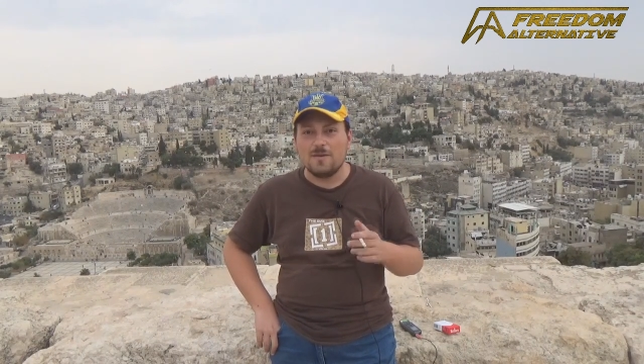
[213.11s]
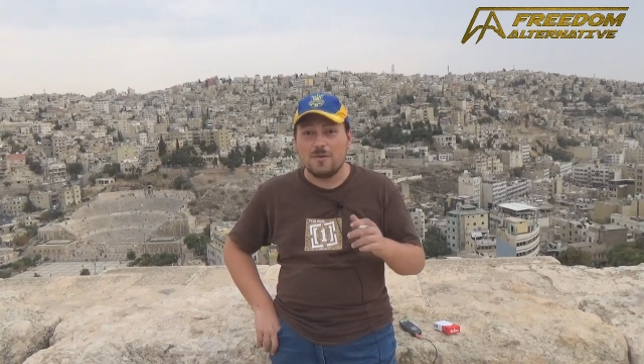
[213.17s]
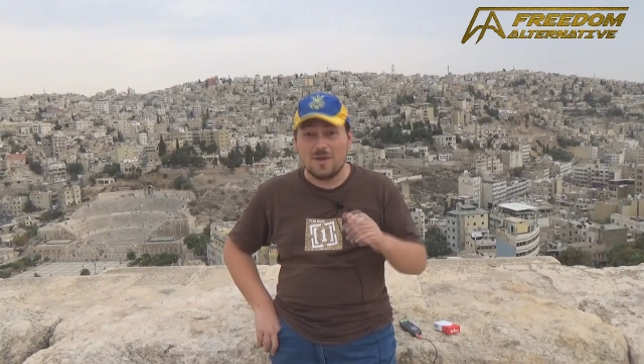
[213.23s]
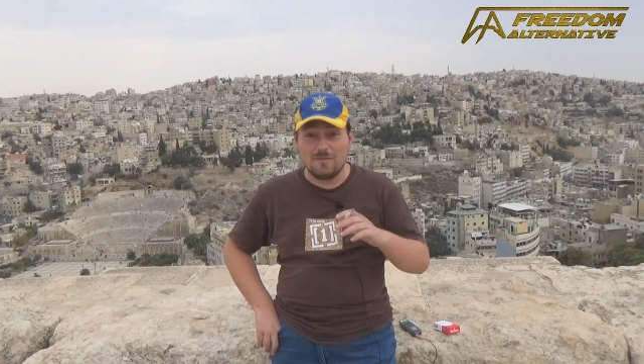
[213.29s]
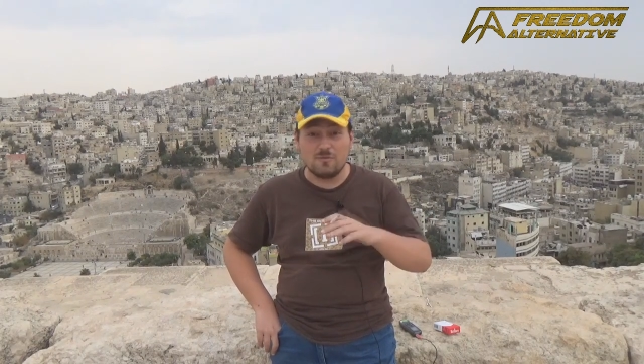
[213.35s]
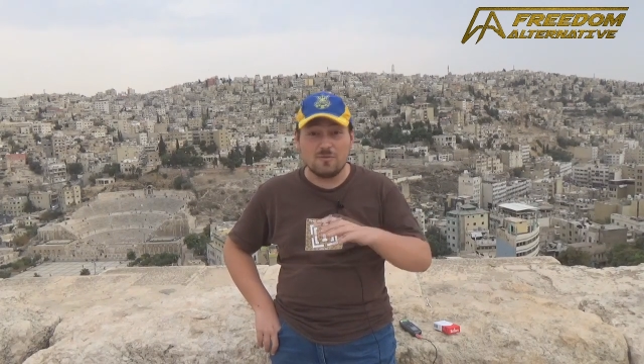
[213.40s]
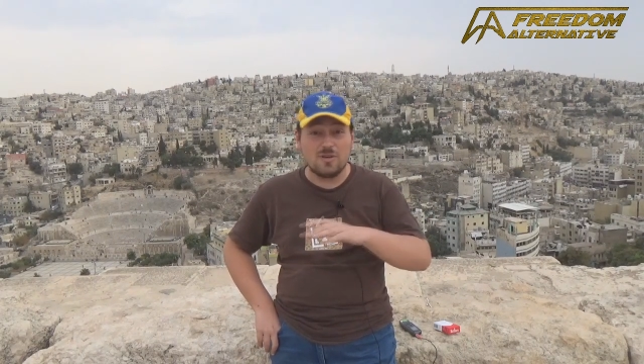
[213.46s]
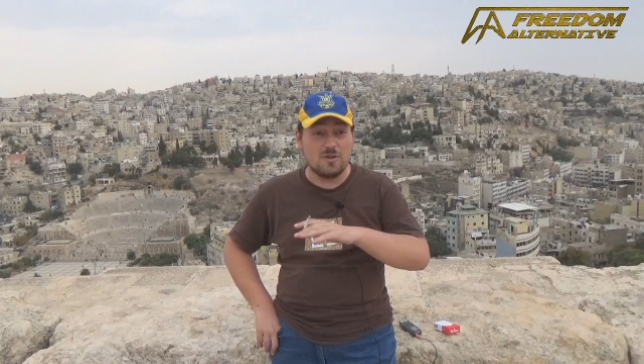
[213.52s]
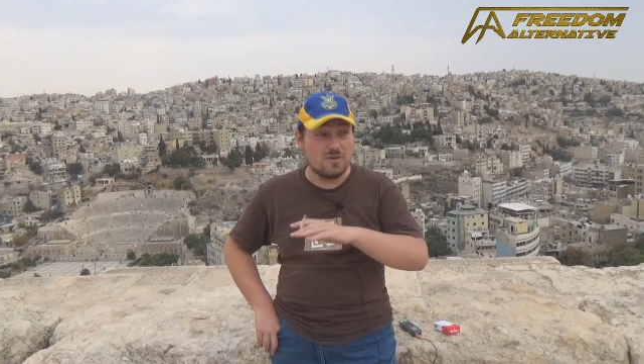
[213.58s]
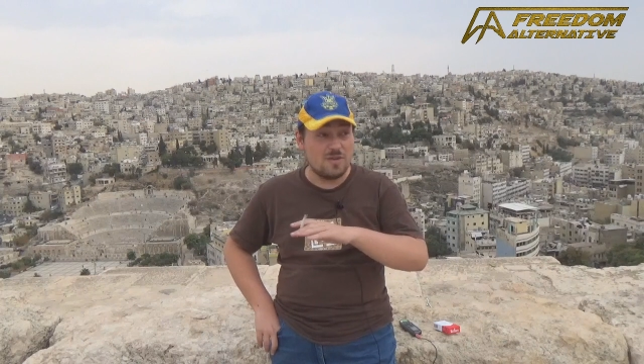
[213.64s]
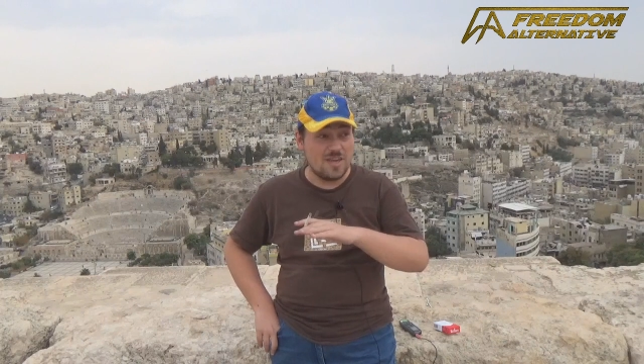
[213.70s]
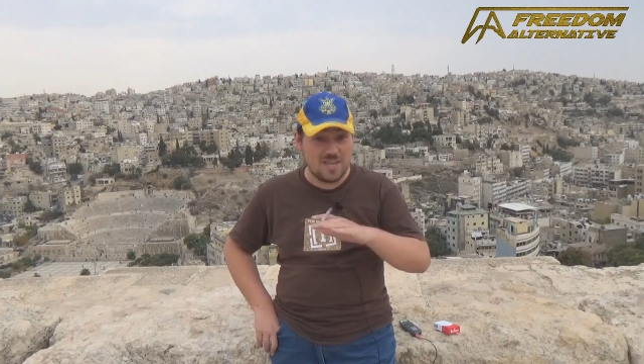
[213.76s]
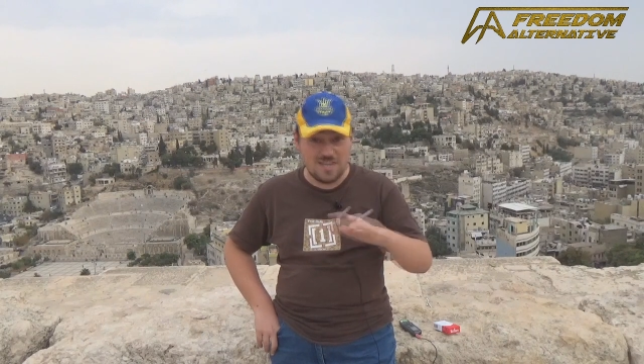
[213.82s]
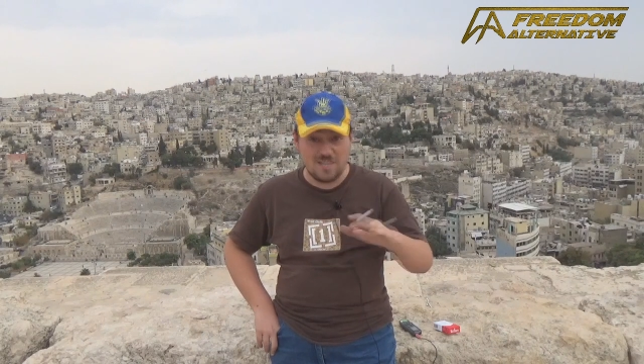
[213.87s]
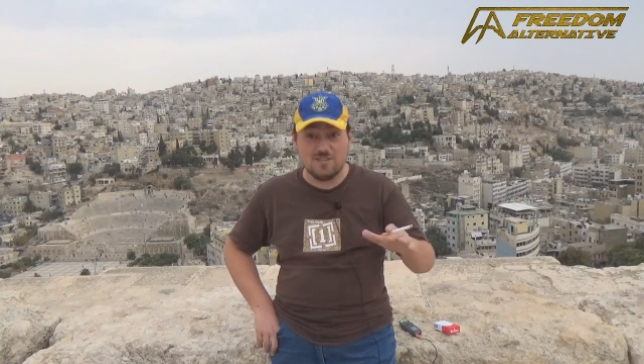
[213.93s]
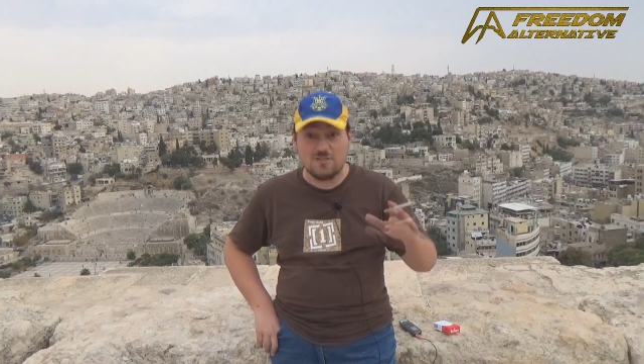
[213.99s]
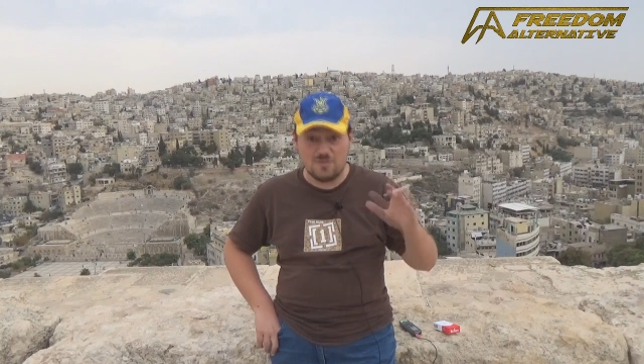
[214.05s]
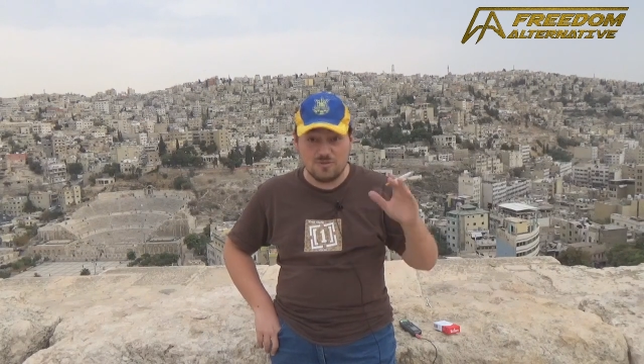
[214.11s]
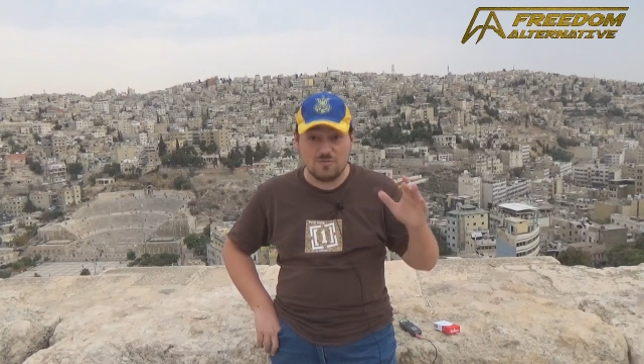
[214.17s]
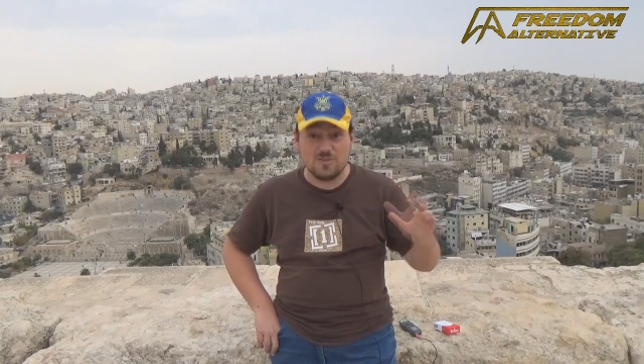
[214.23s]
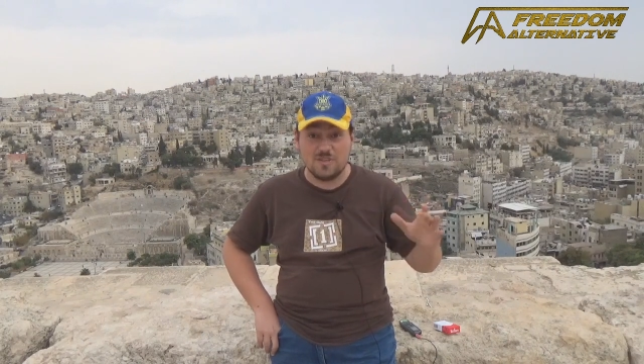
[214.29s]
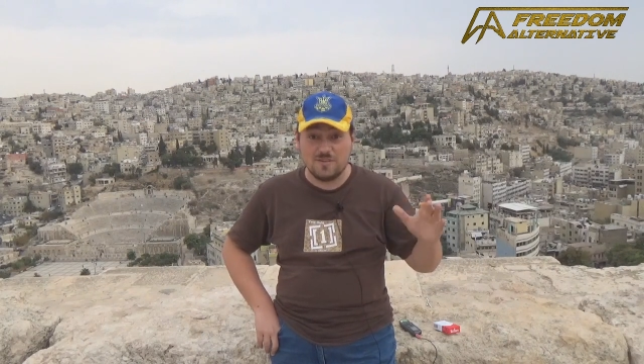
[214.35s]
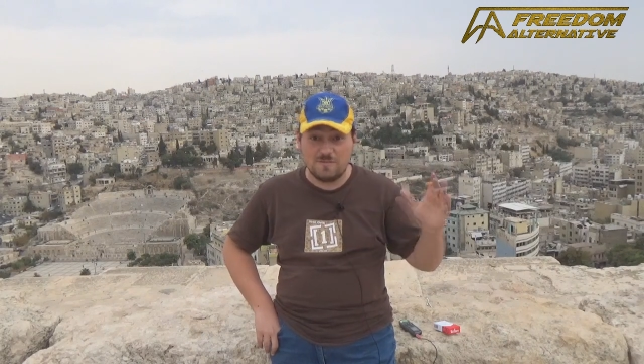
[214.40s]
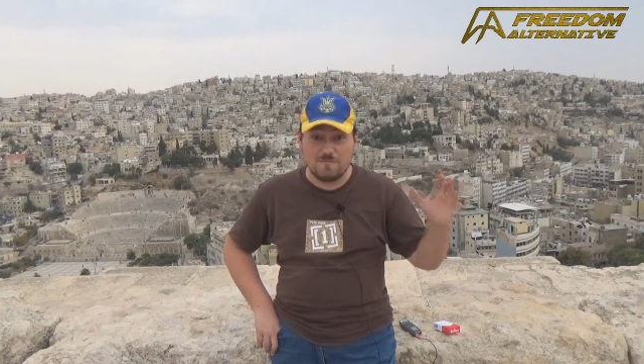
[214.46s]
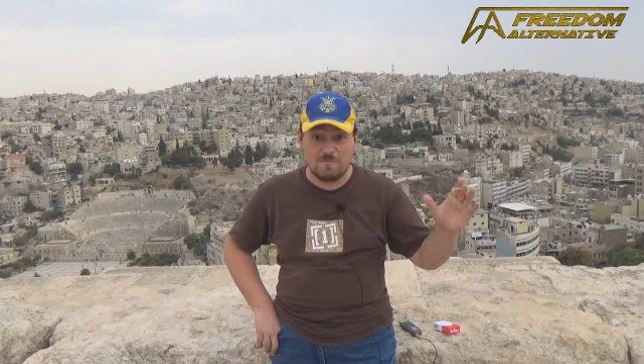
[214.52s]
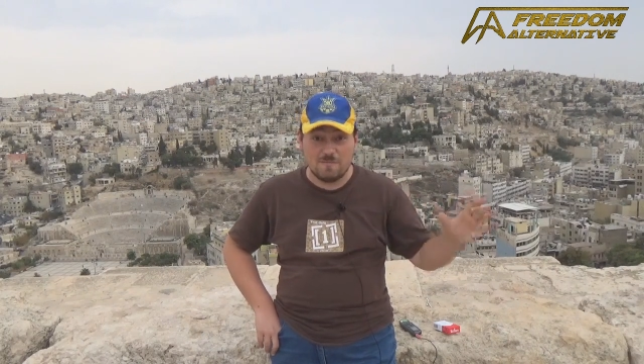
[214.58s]
you have to go into
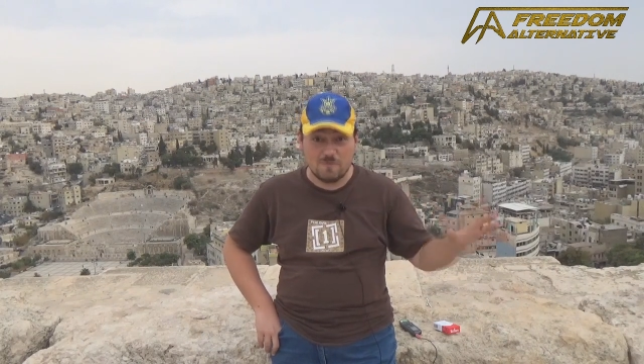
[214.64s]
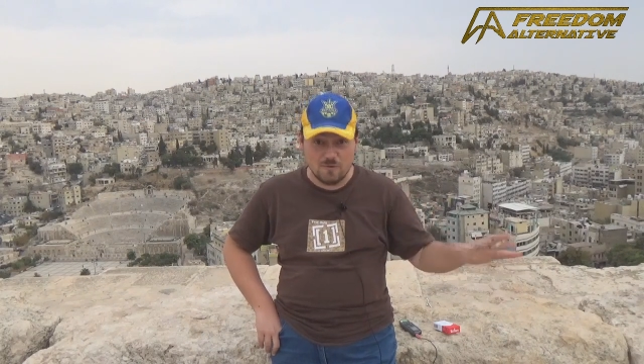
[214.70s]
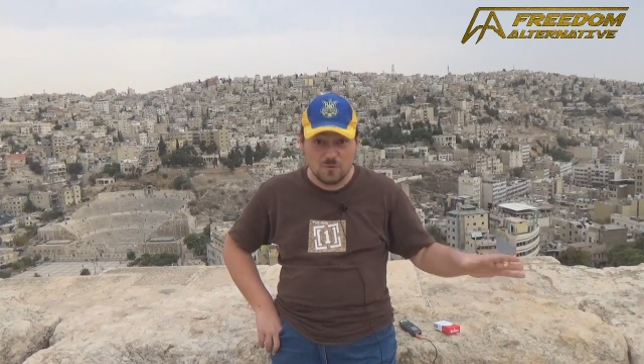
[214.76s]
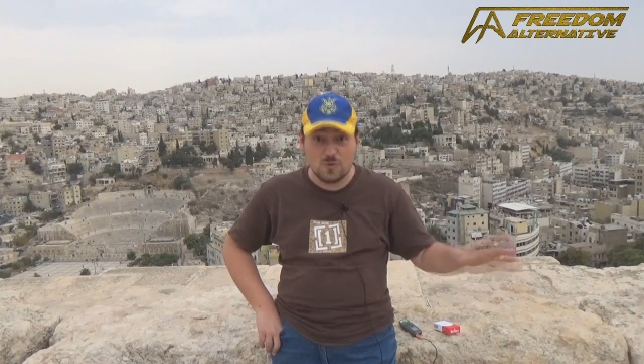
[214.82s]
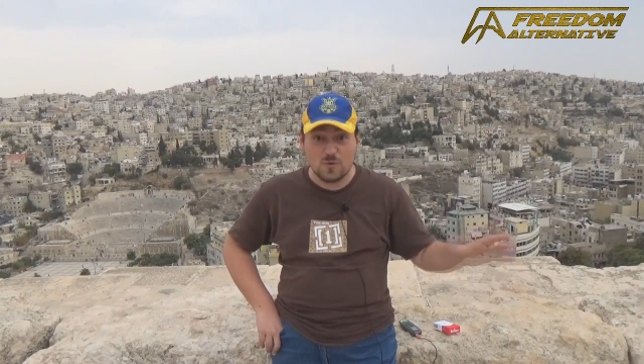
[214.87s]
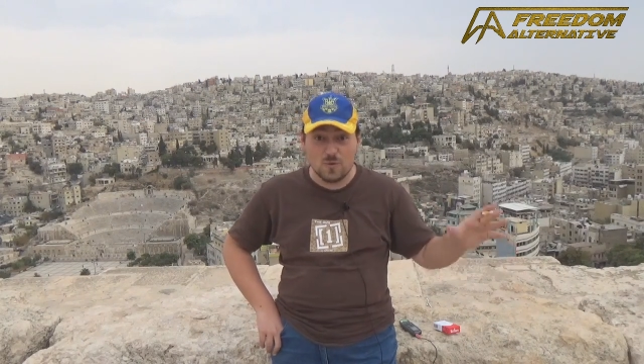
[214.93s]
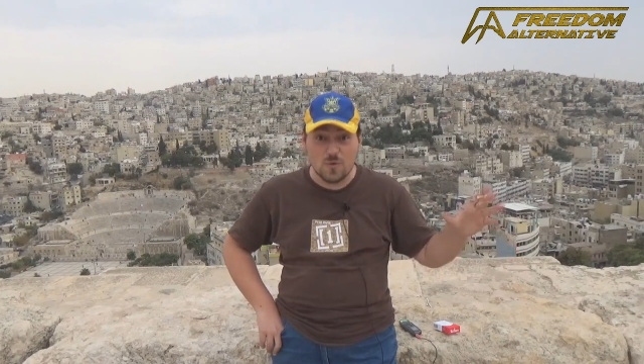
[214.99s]
the food